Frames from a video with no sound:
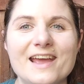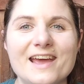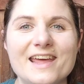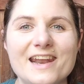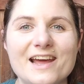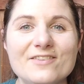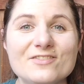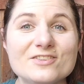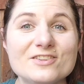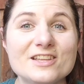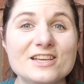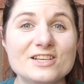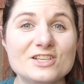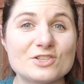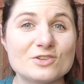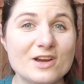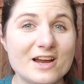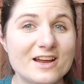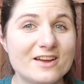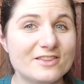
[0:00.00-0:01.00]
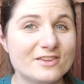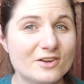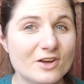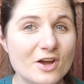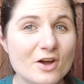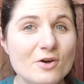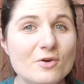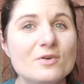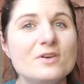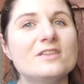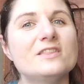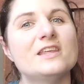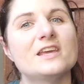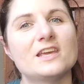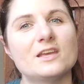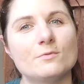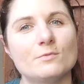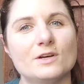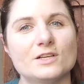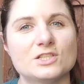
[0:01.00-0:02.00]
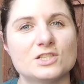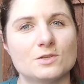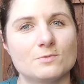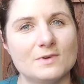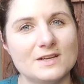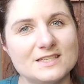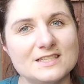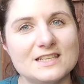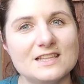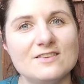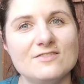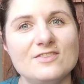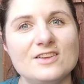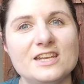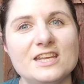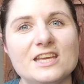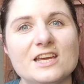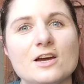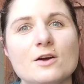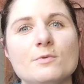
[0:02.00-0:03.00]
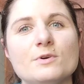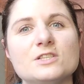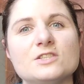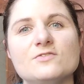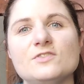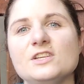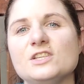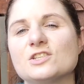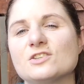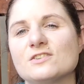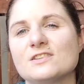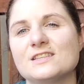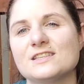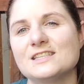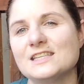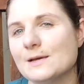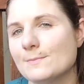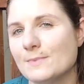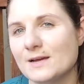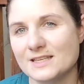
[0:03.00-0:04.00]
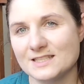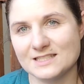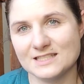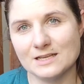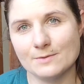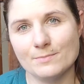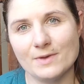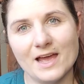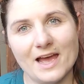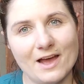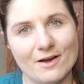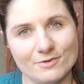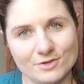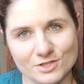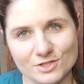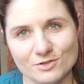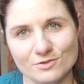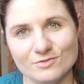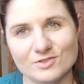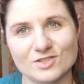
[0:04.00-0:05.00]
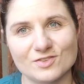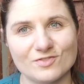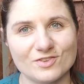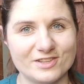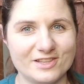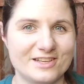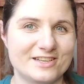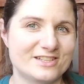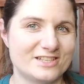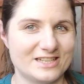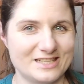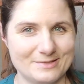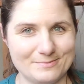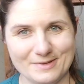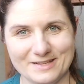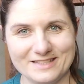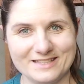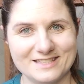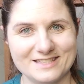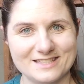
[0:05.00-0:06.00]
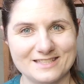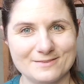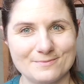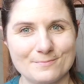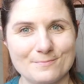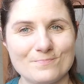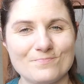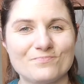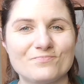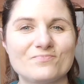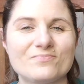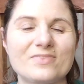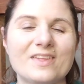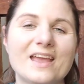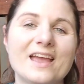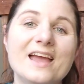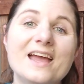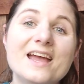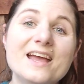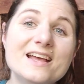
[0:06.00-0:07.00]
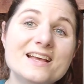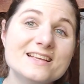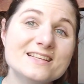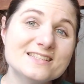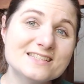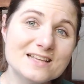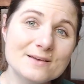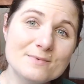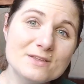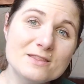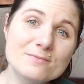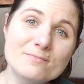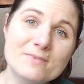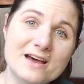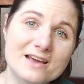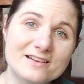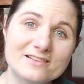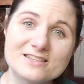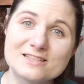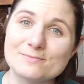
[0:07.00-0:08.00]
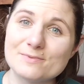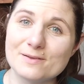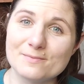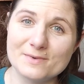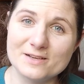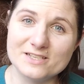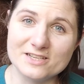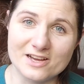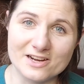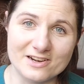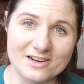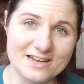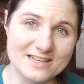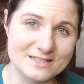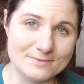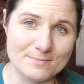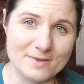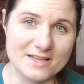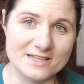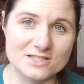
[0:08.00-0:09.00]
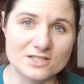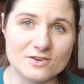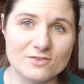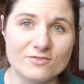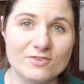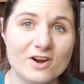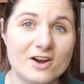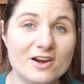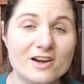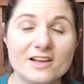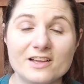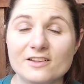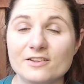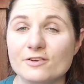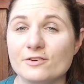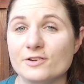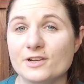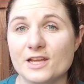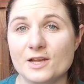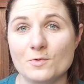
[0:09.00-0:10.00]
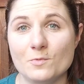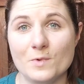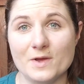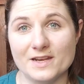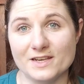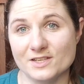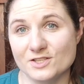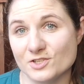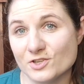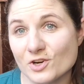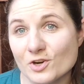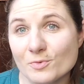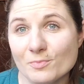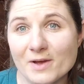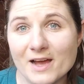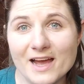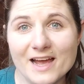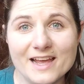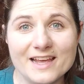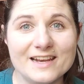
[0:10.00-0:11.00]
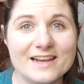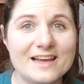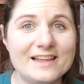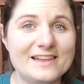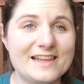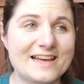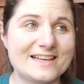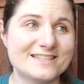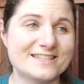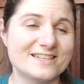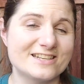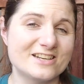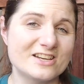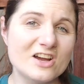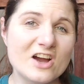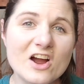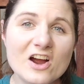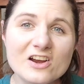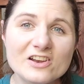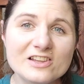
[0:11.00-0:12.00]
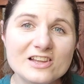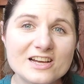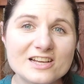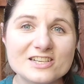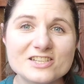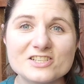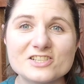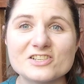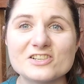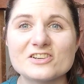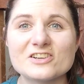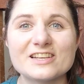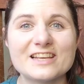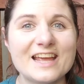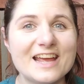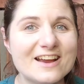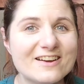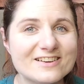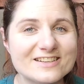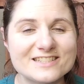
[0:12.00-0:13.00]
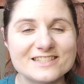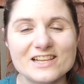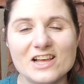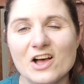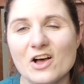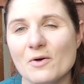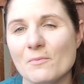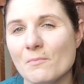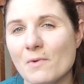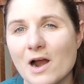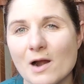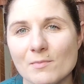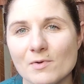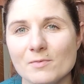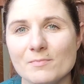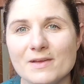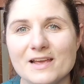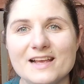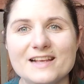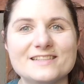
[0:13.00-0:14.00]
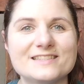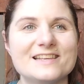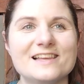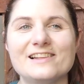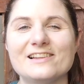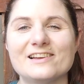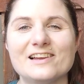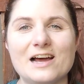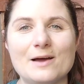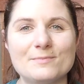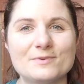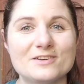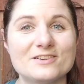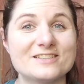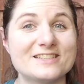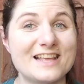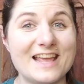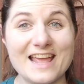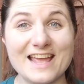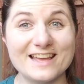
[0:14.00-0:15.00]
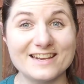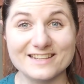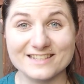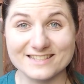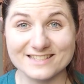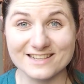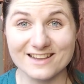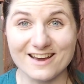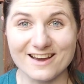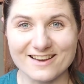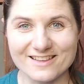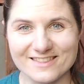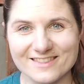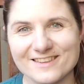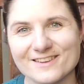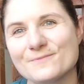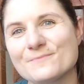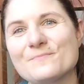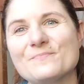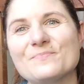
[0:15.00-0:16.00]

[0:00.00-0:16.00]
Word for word: And after they try on their own, they can watch the rest of the video, which features step-by-step how-tos for the adjustments. Some of the models that my daughter has made so far include a wind turbine, elastic car launcher, carousel, marble maze, helicopters, and a sloth.